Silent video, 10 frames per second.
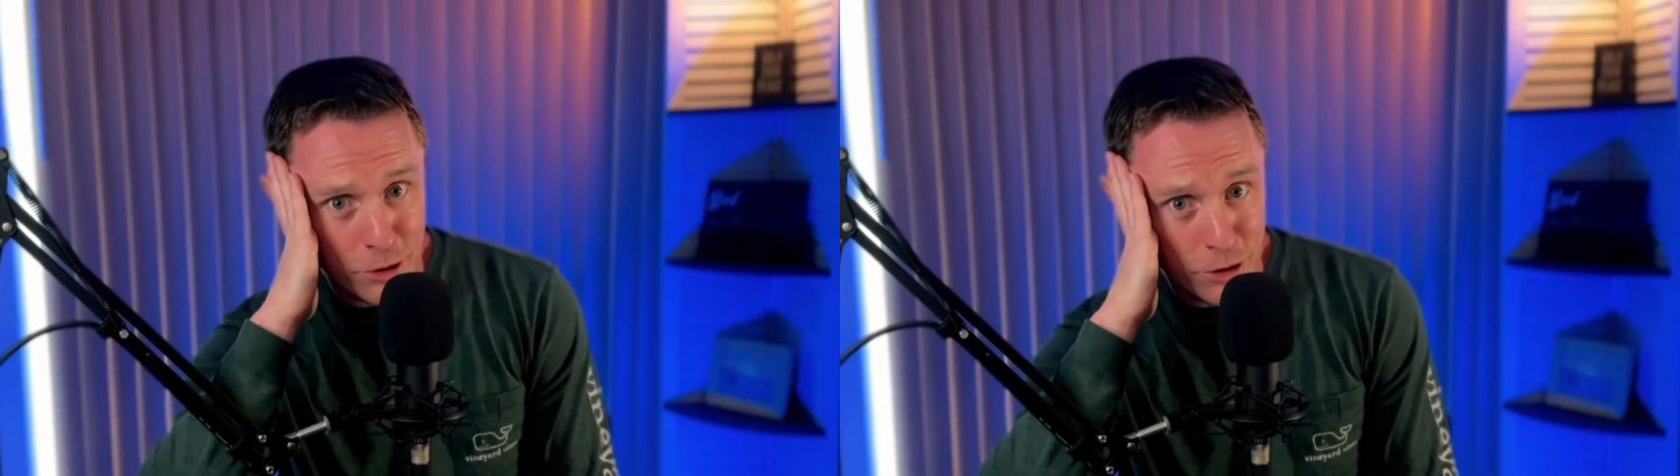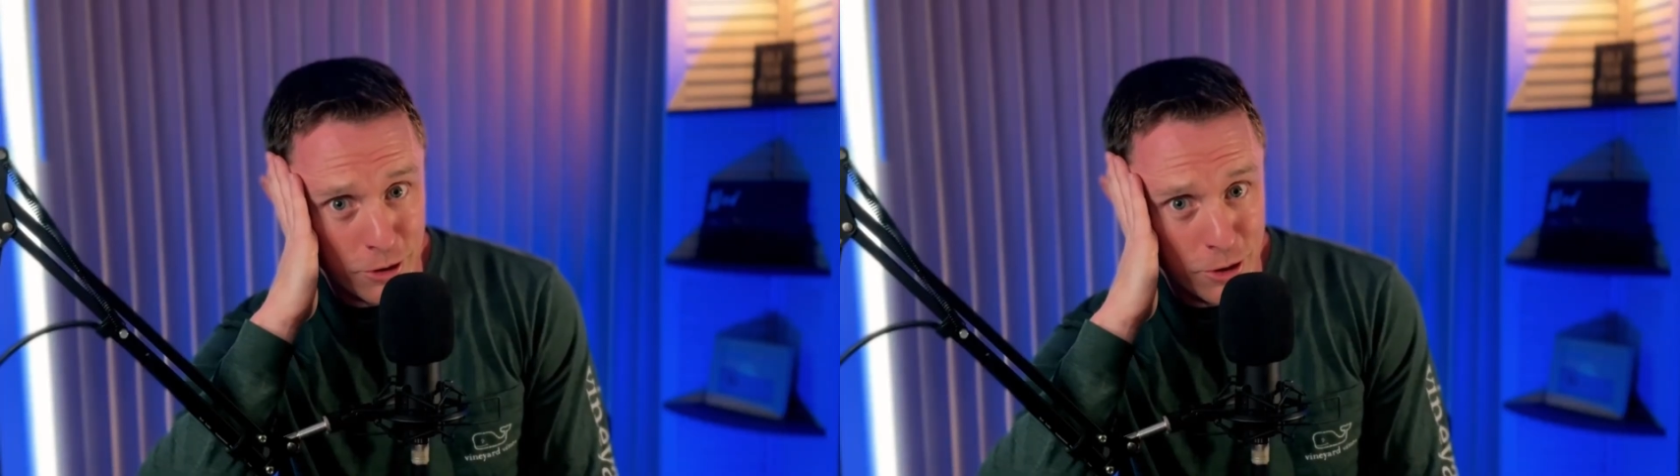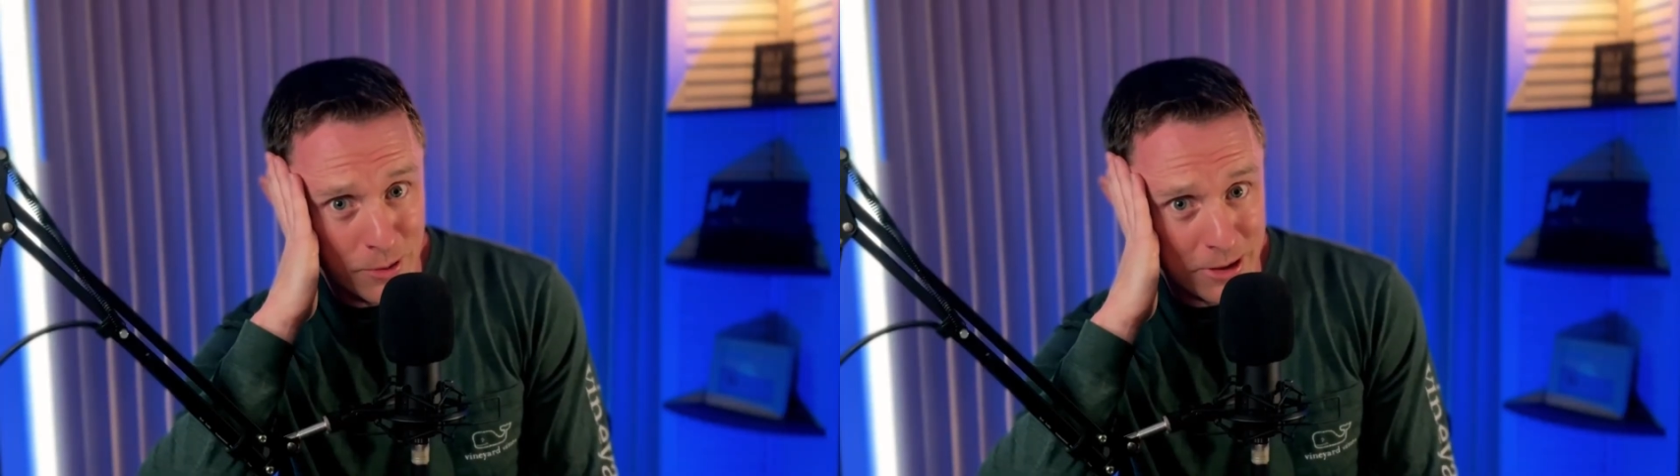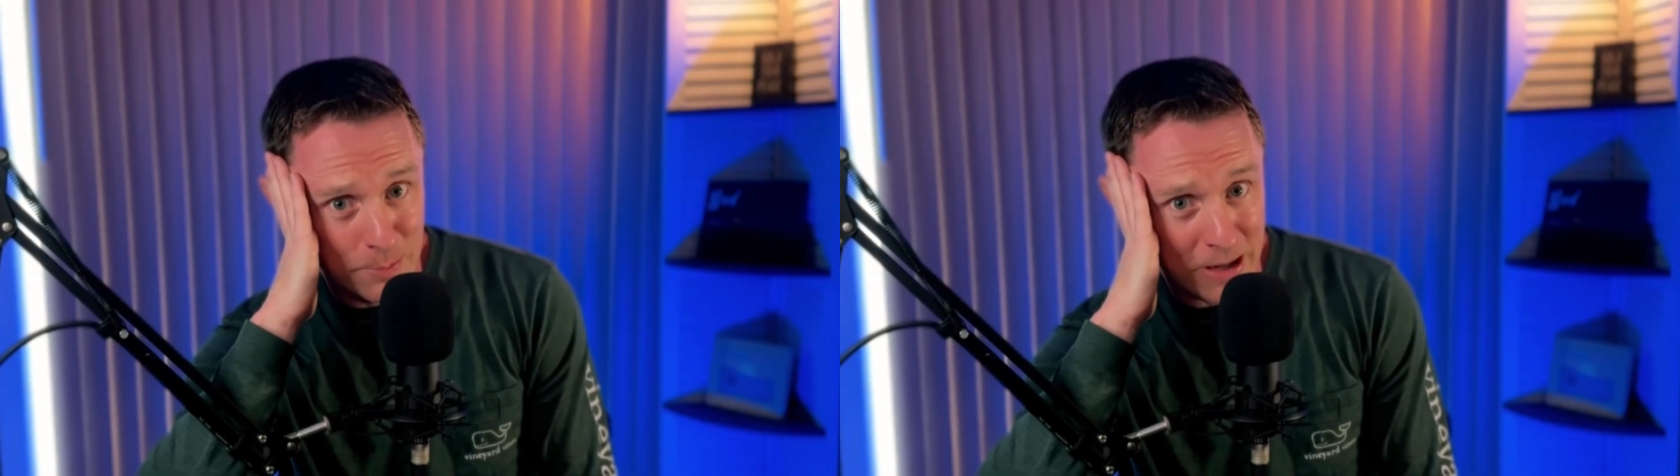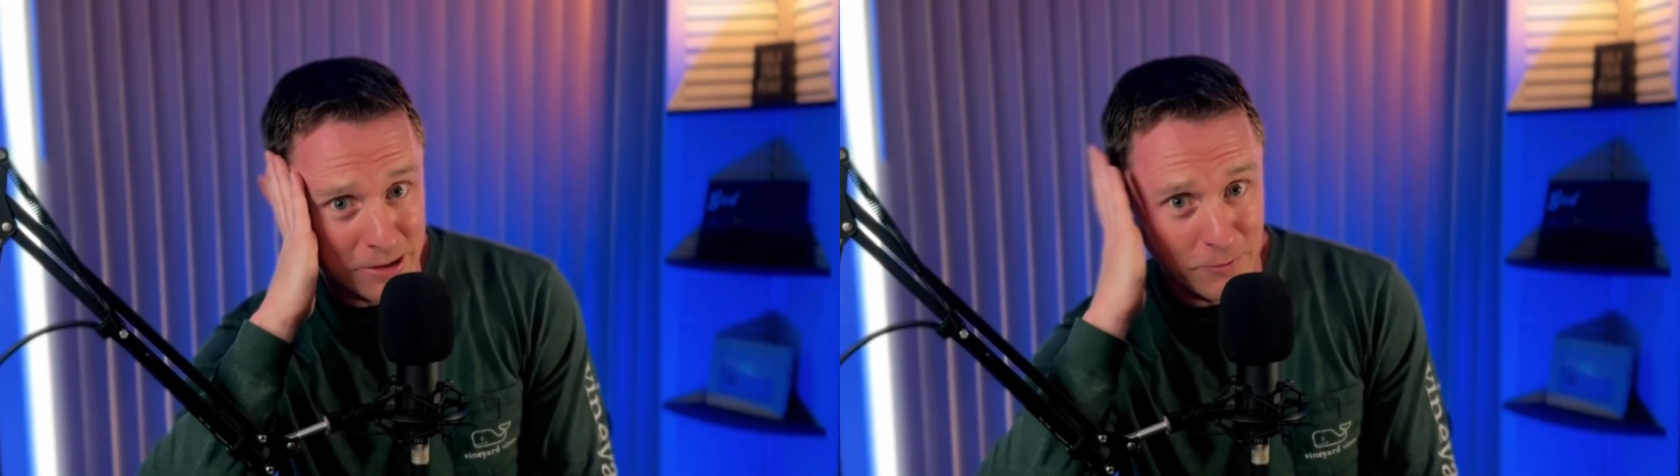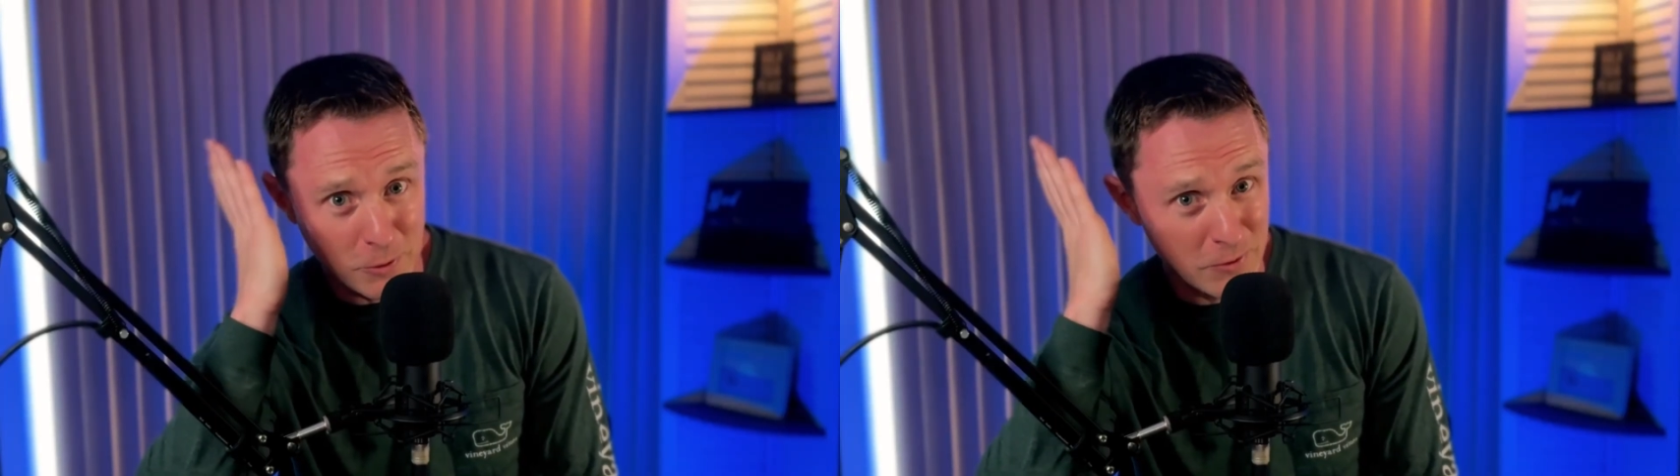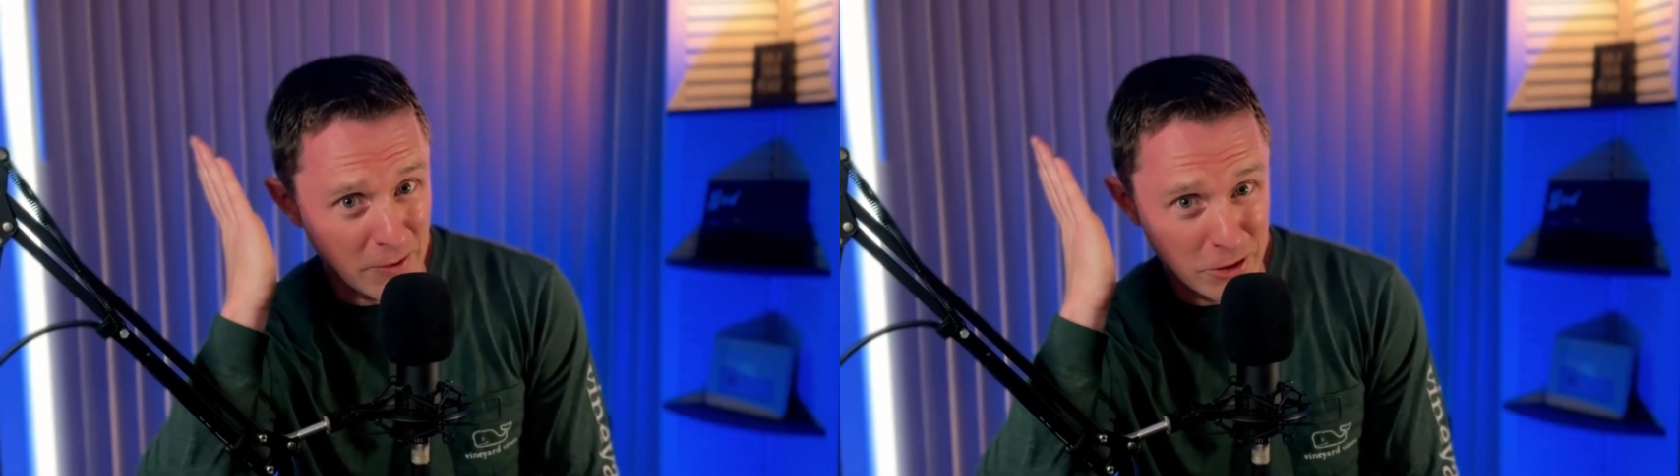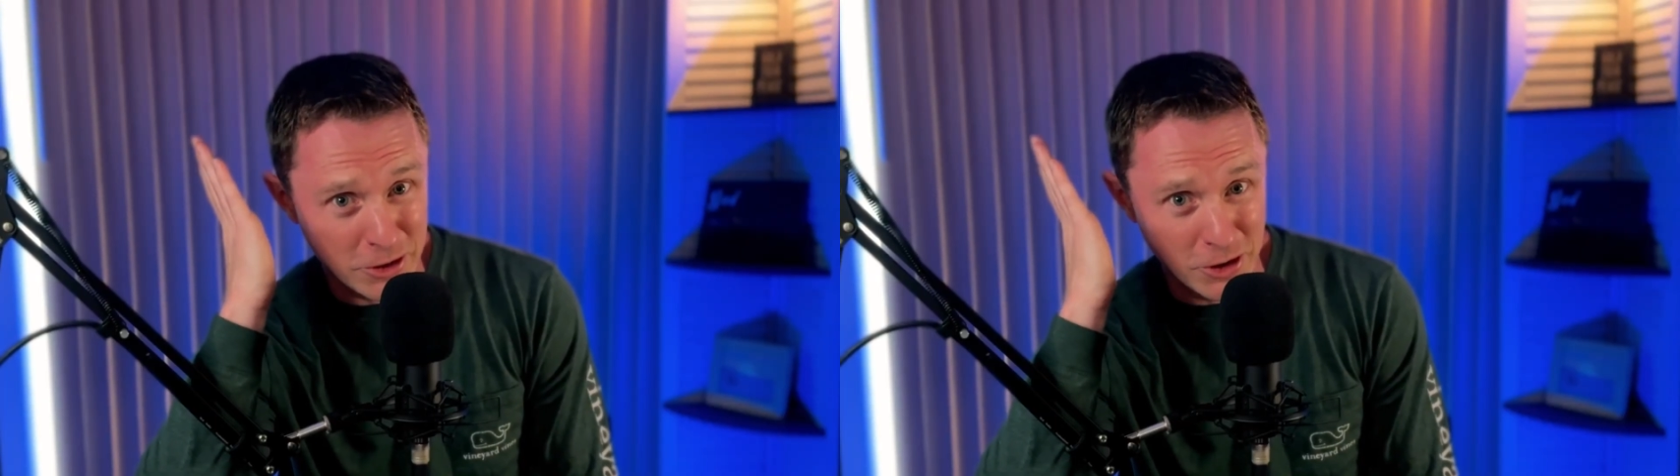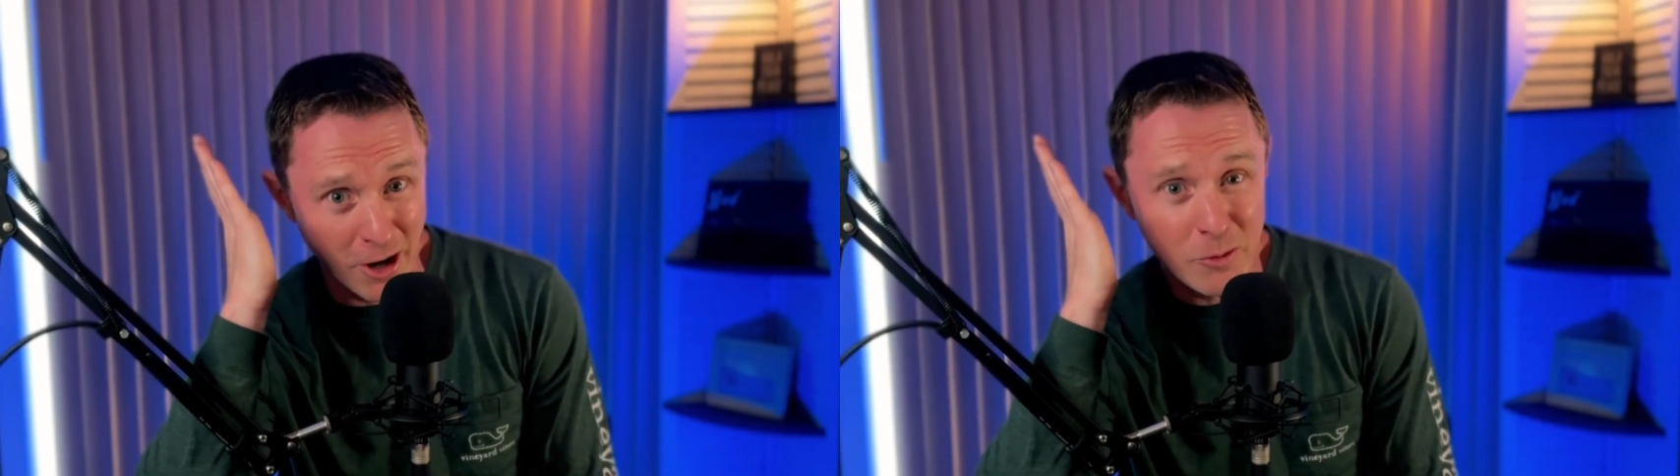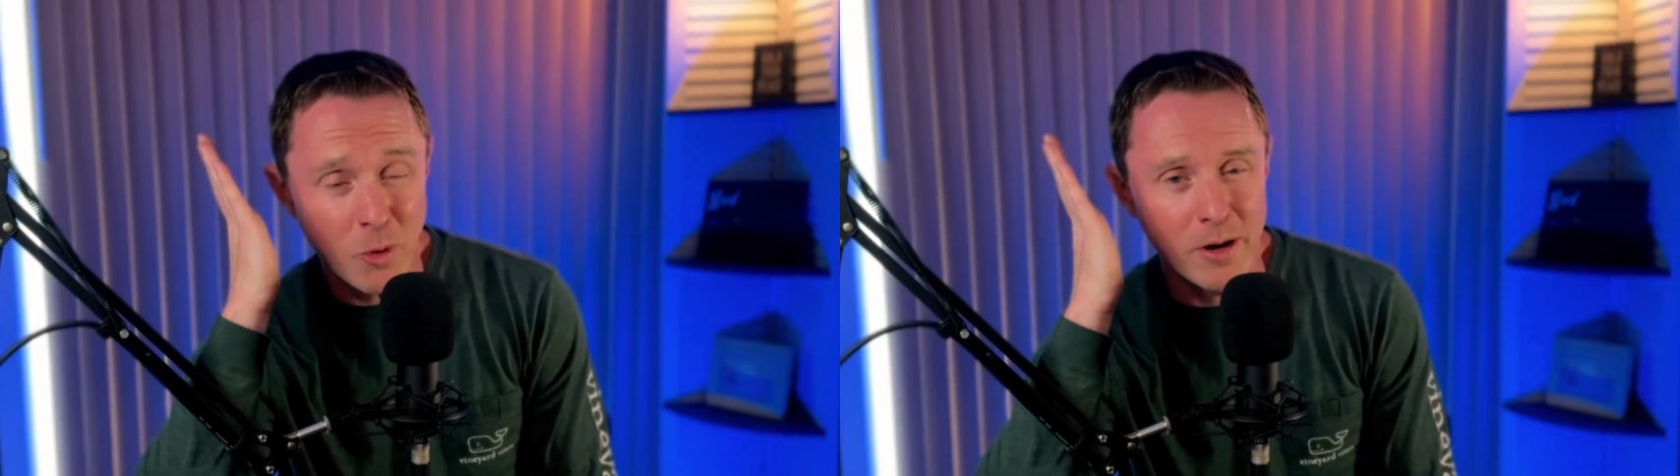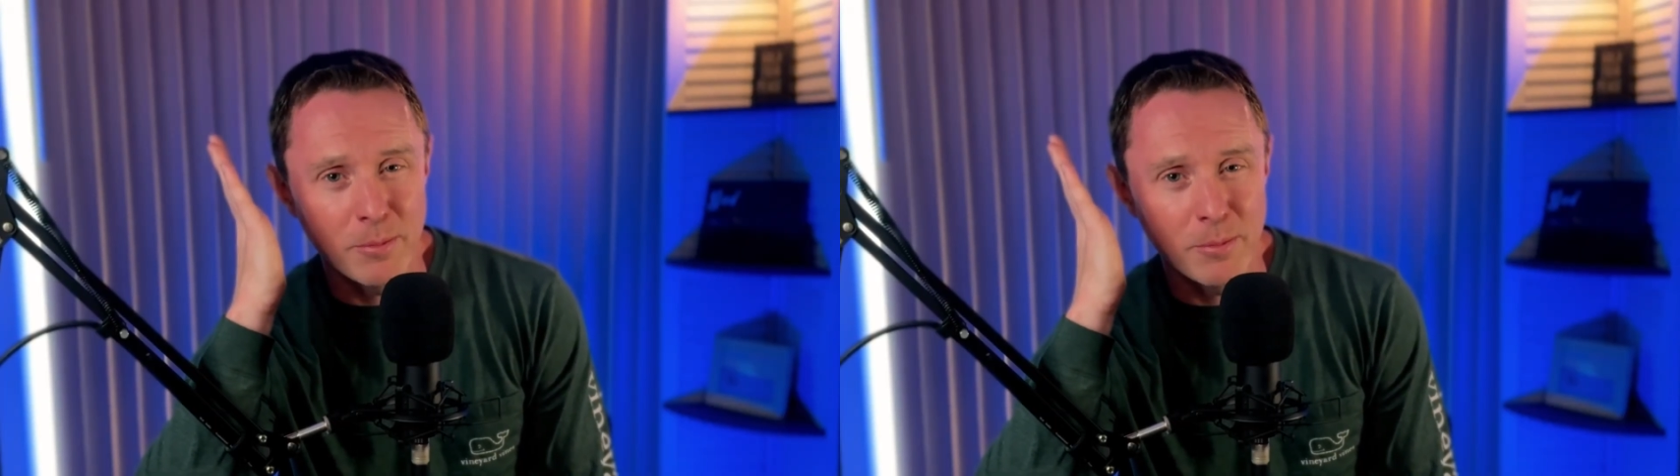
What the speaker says: should you expect if you've never done one